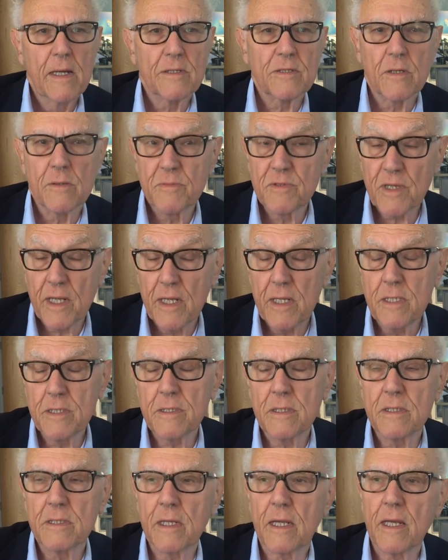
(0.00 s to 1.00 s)
So it was
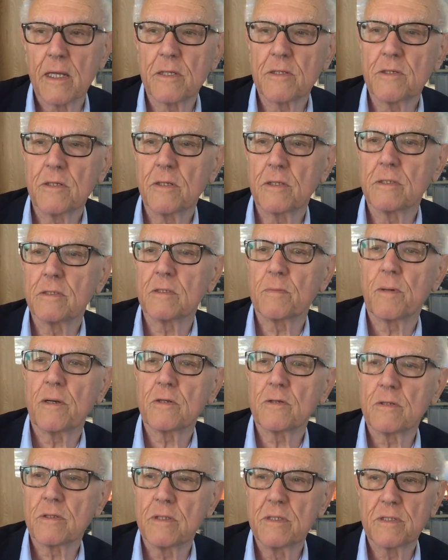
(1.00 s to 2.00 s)
easy to get certain
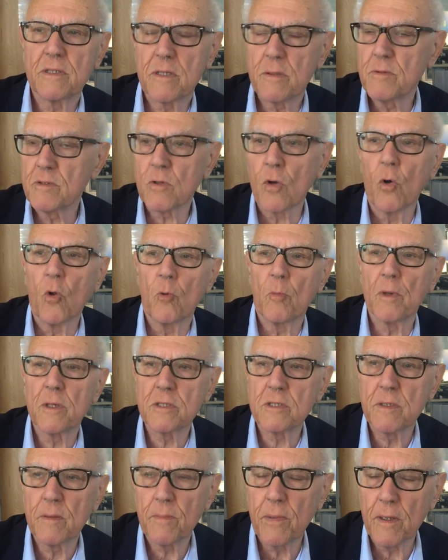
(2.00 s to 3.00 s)
specialties and it was
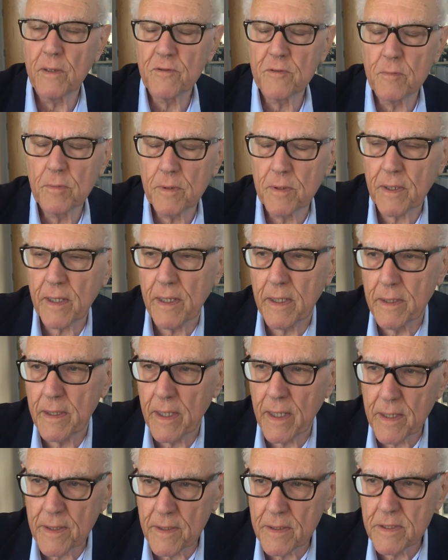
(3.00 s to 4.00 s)
almost impossible to get the
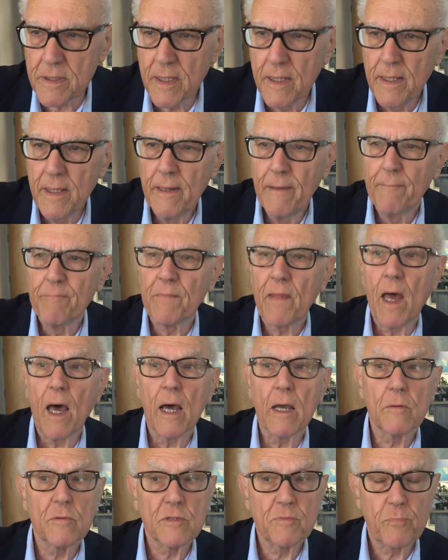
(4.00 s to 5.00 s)
others.
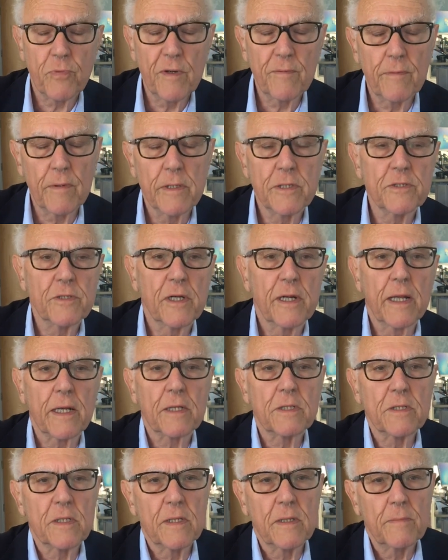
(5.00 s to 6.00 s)
I was privileged in
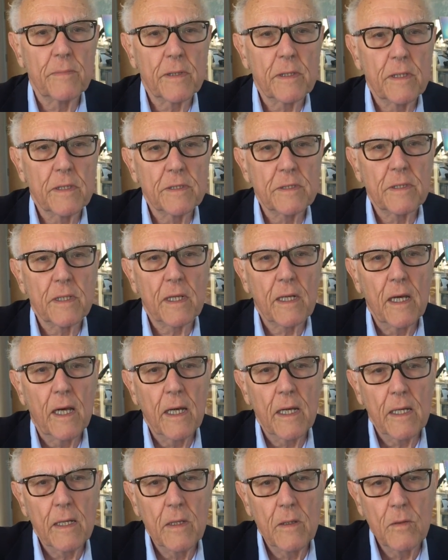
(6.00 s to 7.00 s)
Exeter because the
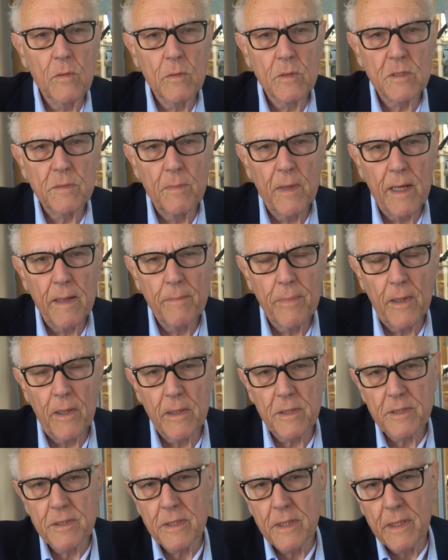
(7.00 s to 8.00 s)
guy who was my
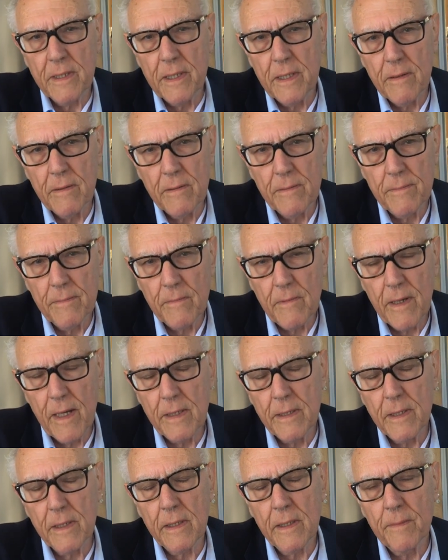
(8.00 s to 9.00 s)
boss and
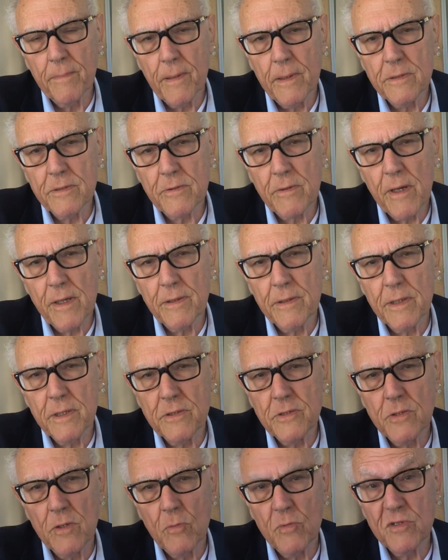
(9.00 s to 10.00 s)
heading the postgraduate
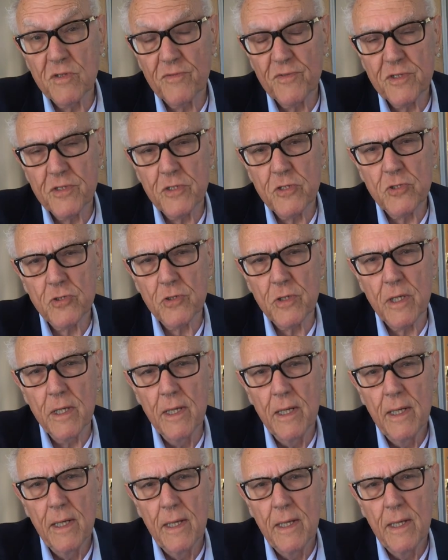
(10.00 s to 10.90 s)
institute was a physician.